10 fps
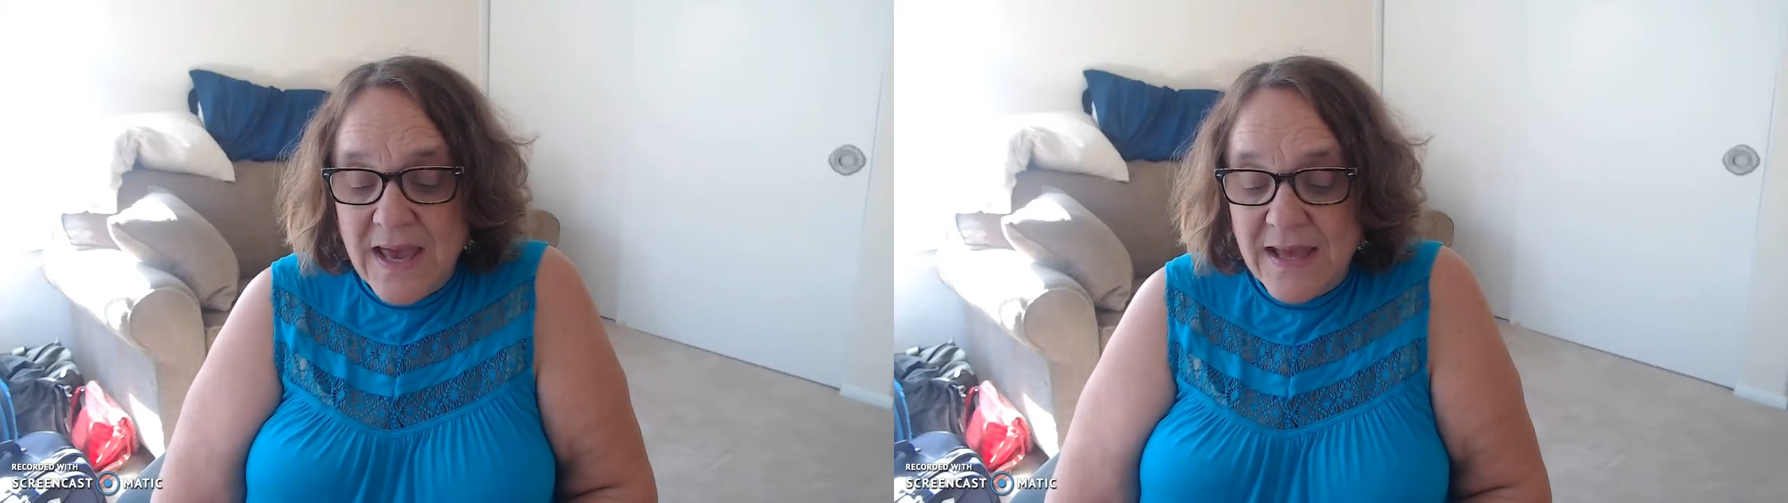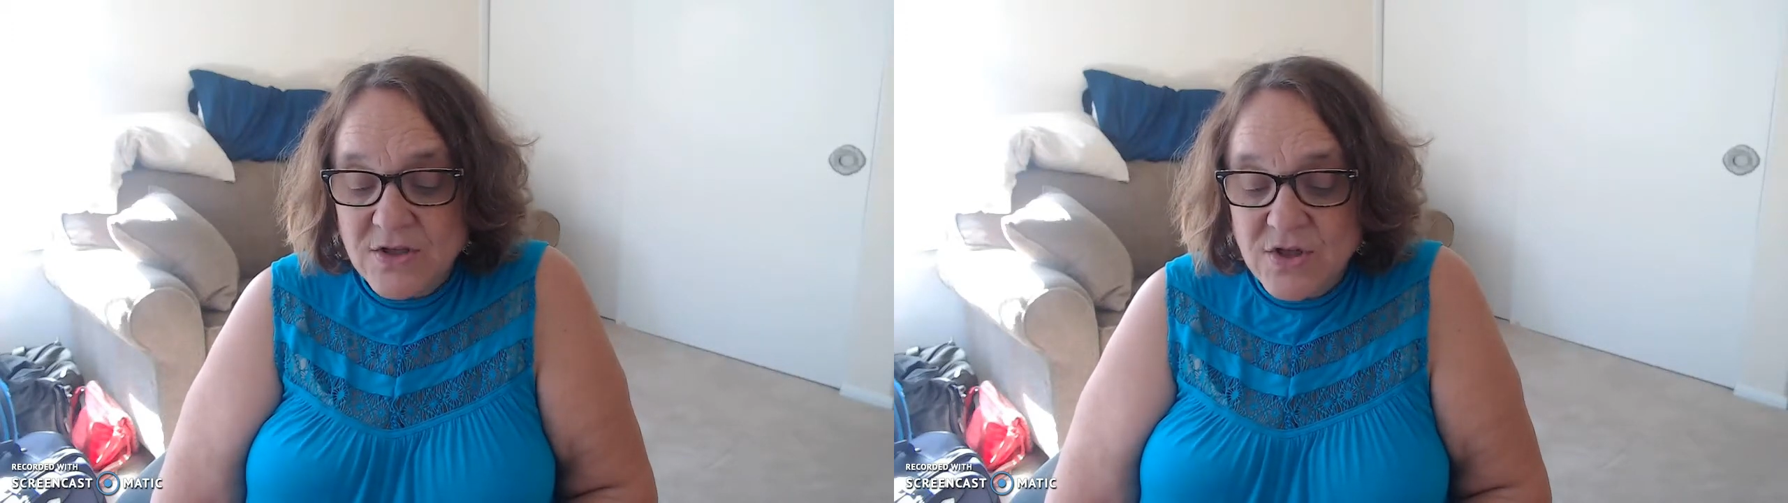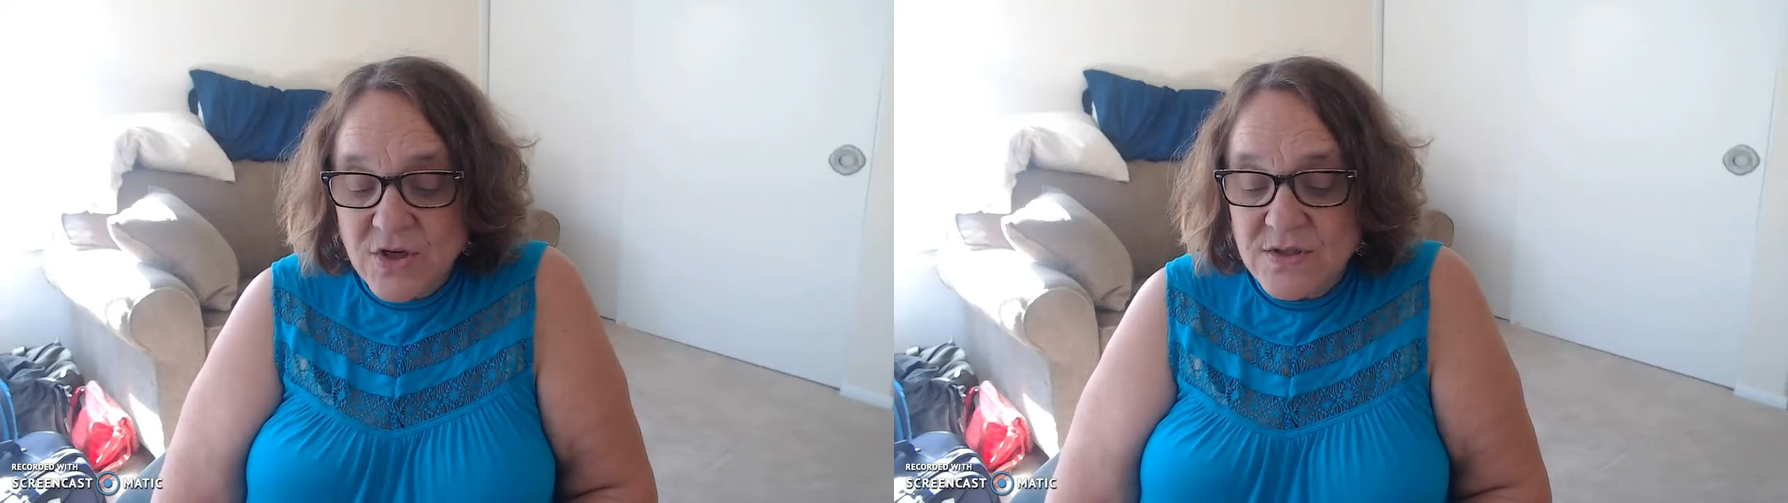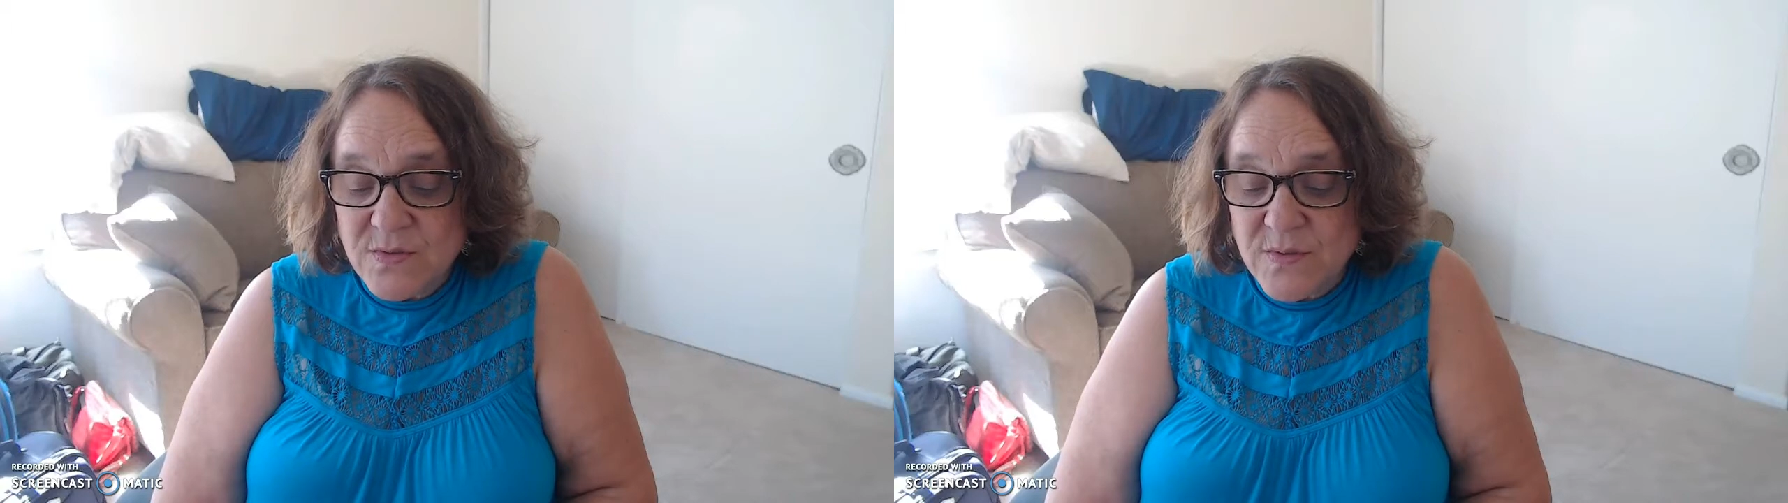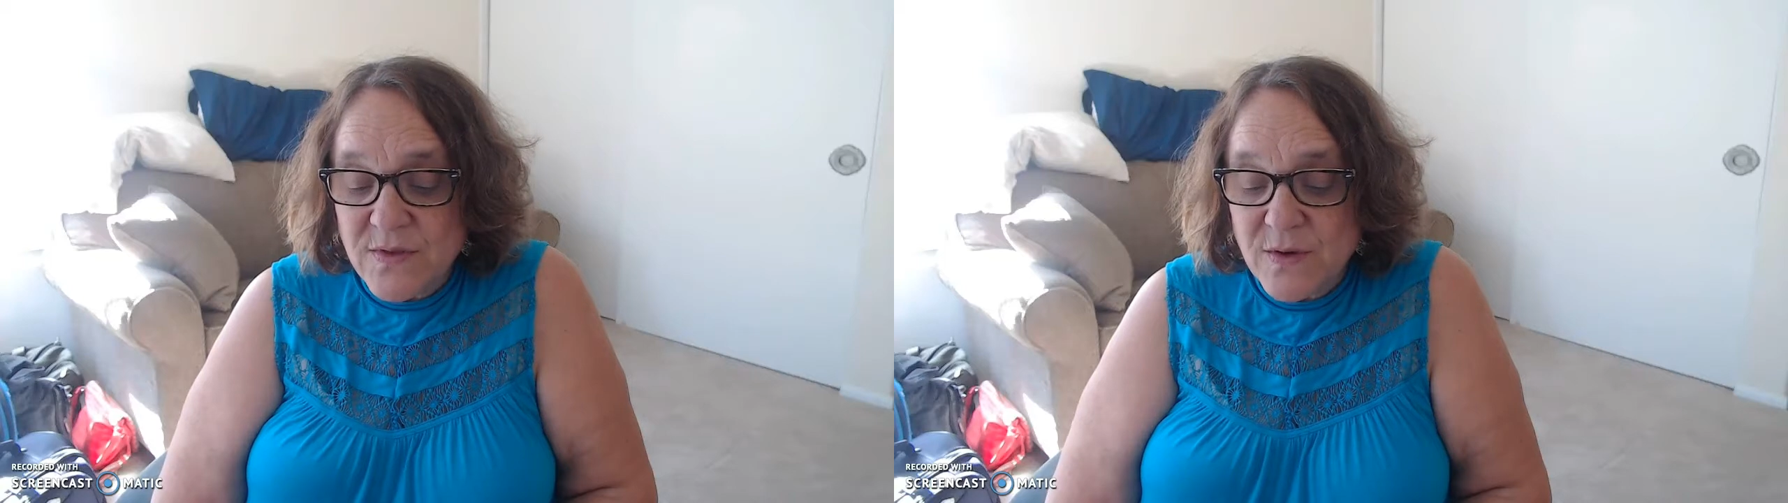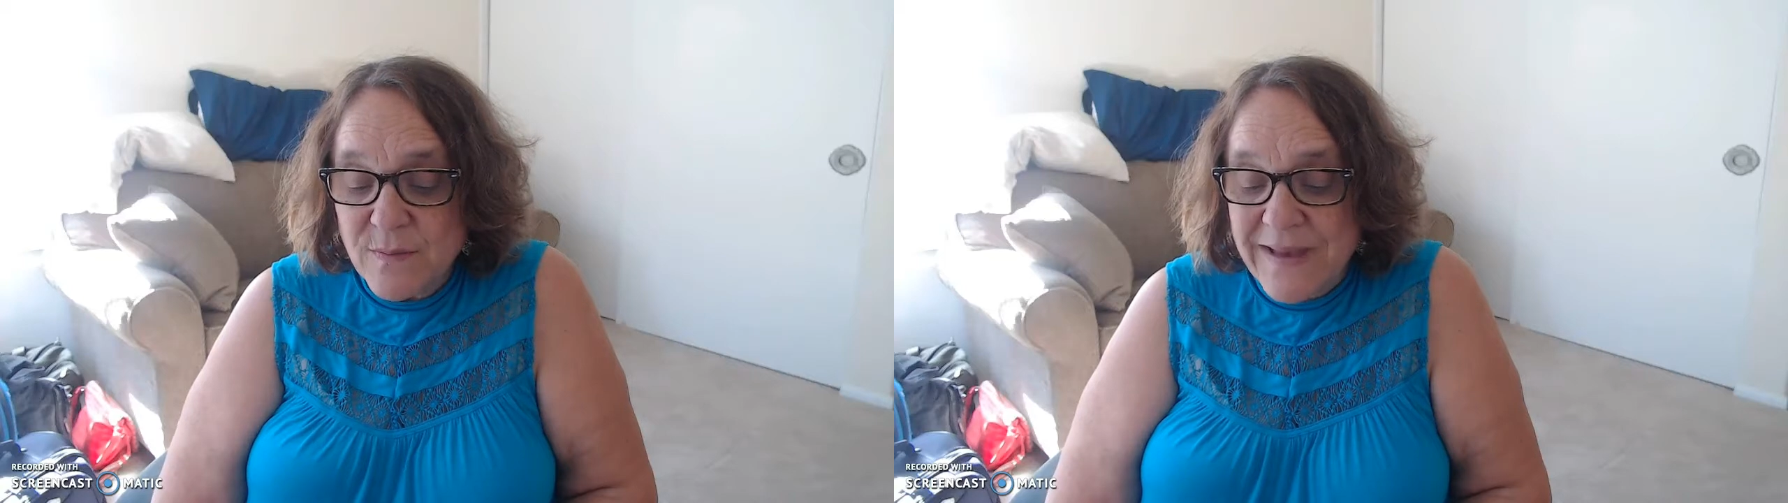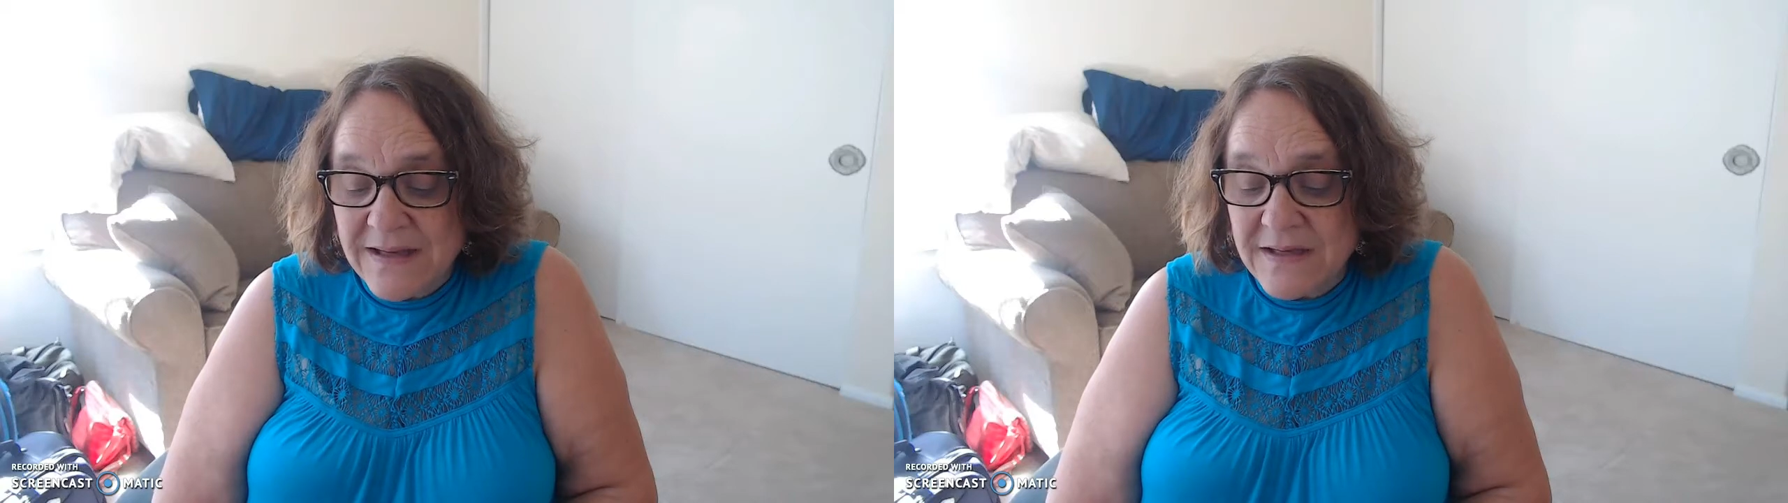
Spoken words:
and turns with her back